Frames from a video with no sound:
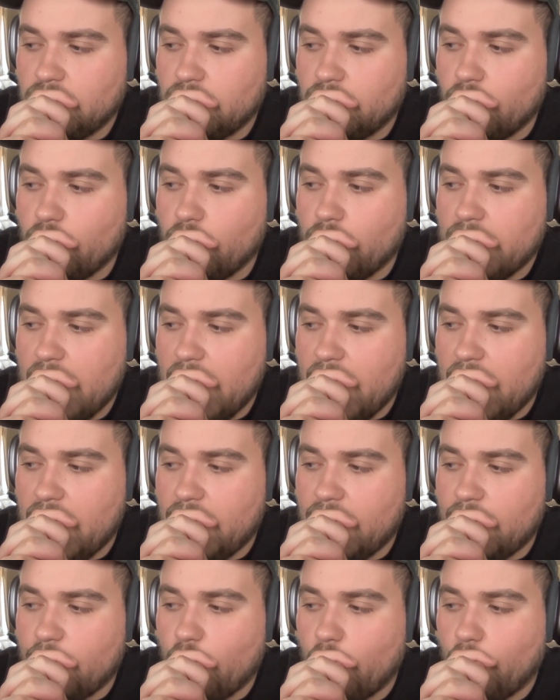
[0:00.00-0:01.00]

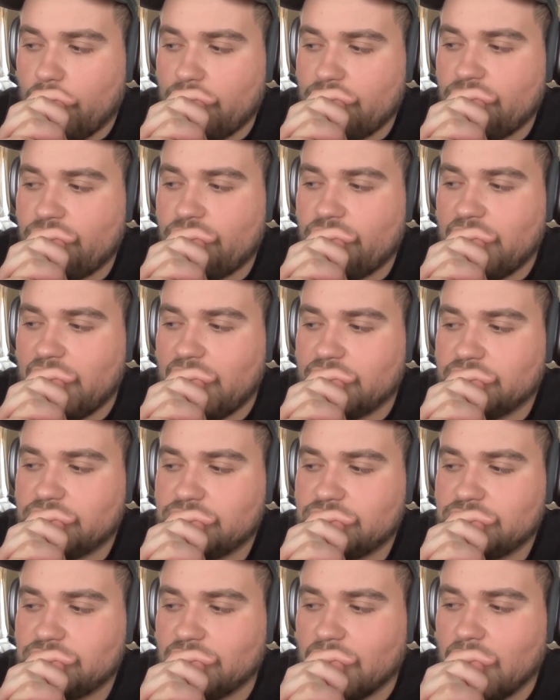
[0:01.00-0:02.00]
when we
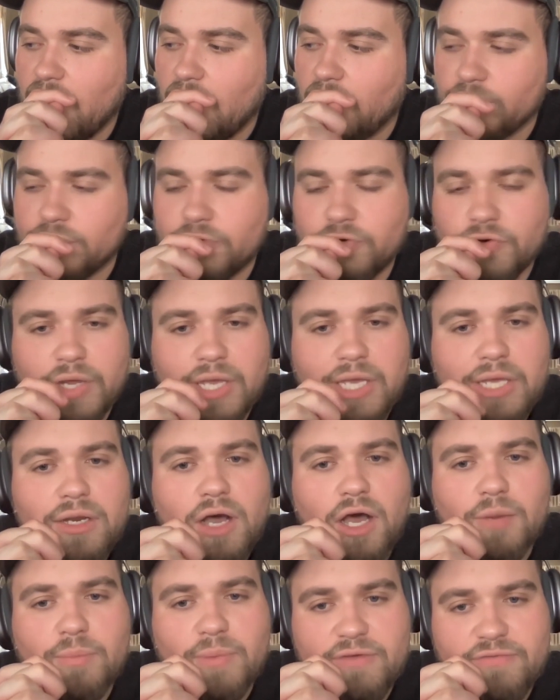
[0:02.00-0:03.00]
finished the color grade
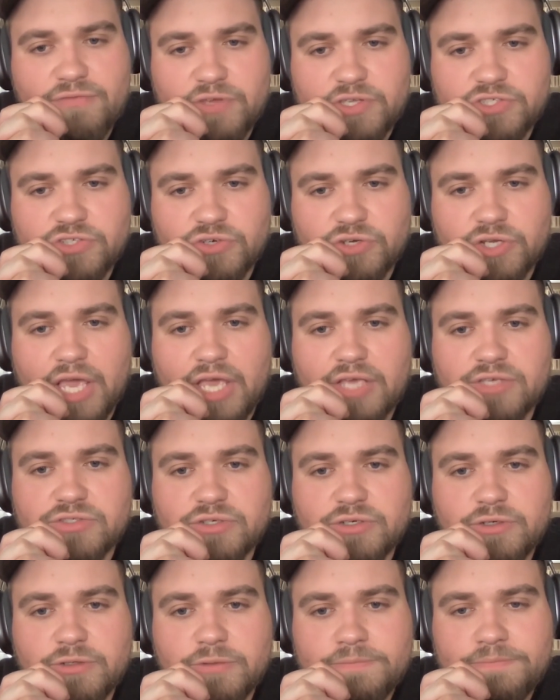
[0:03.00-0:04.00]
on my feature
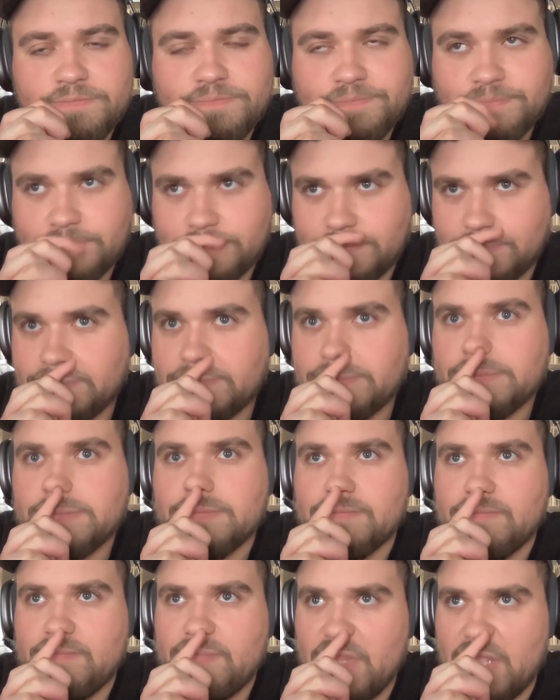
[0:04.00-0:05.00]
Gazer,
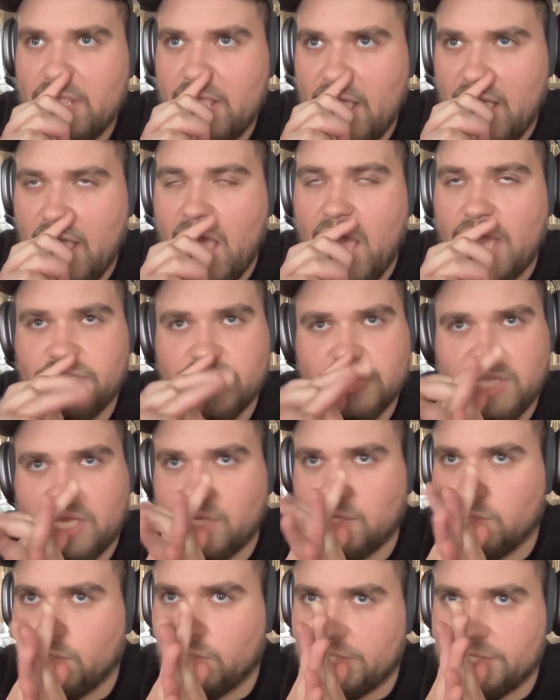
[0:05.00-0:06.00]
I just like
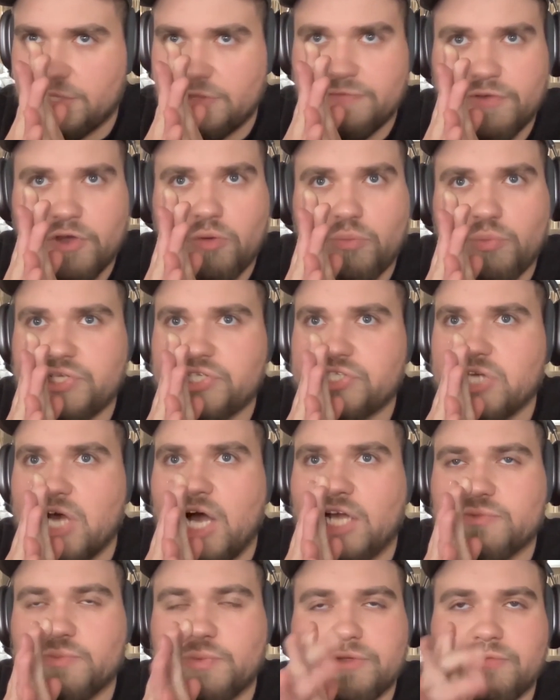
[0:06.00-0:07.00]
looked at the film we
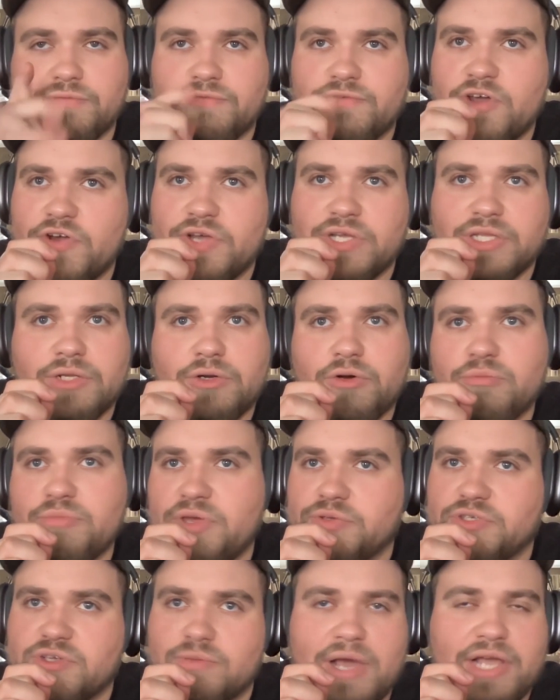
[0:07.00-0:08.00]
shot with very little. It was
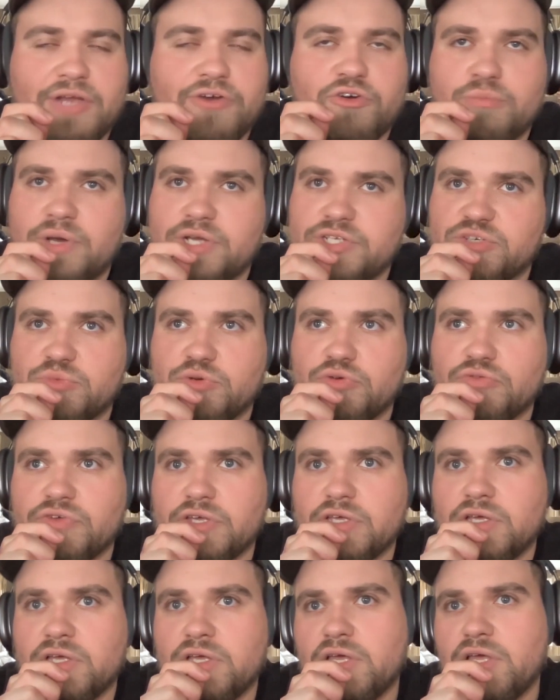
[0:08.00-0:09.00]
a micro budget
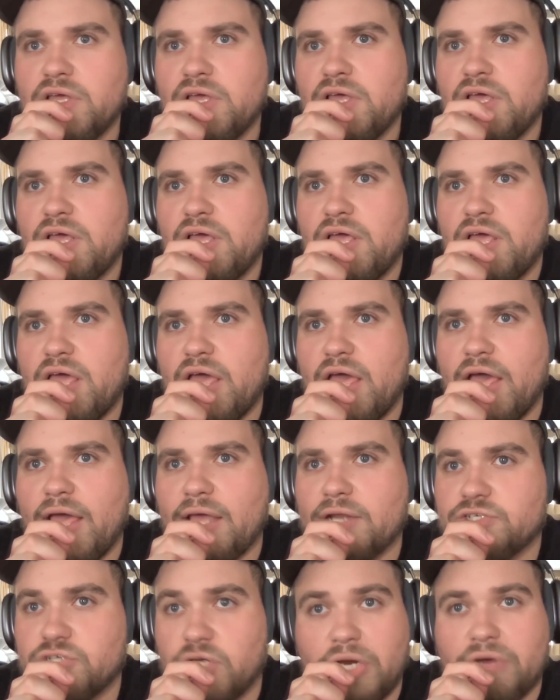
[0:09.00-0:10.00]
movie,
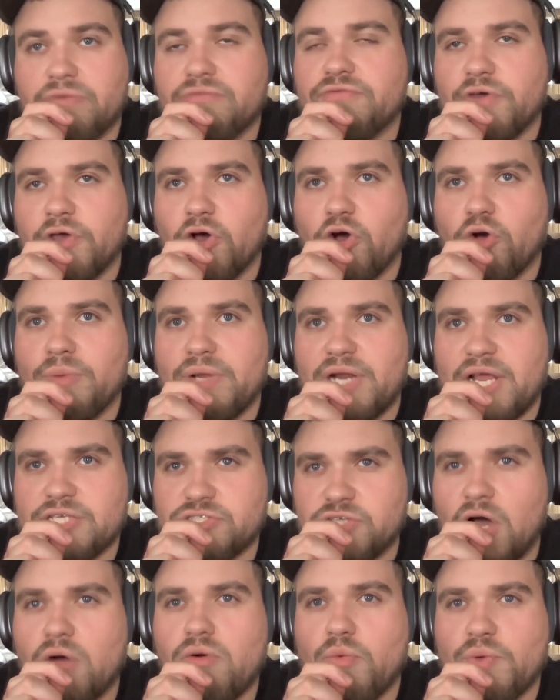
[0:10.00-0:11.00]
and shot on film. And I
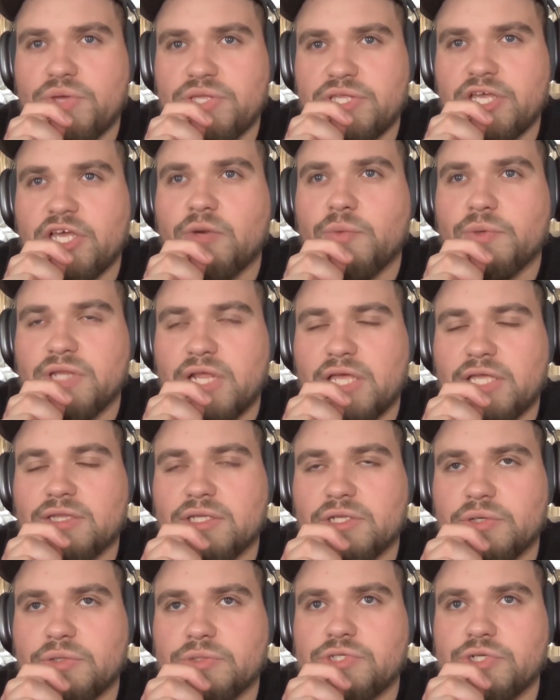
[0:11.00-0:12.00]
saw what we did with like
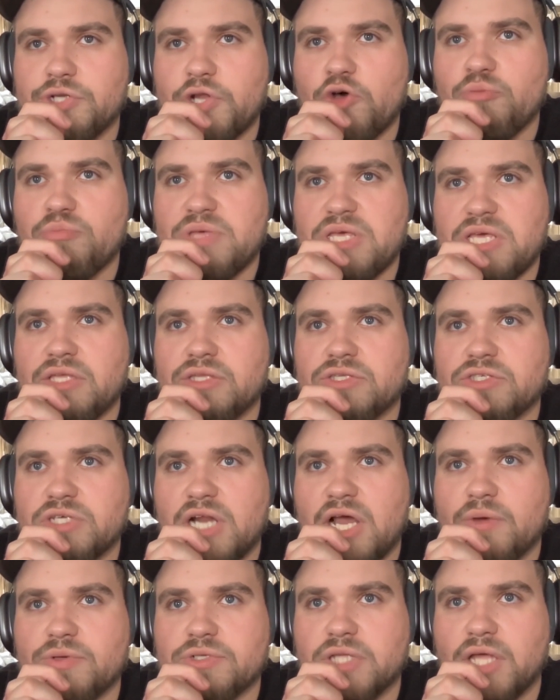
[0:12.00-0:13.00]
little to no means, and
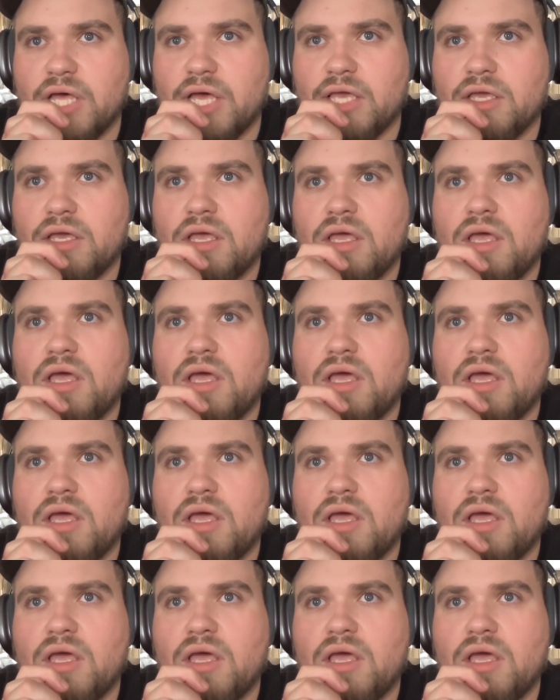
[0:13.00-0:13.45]
I was like,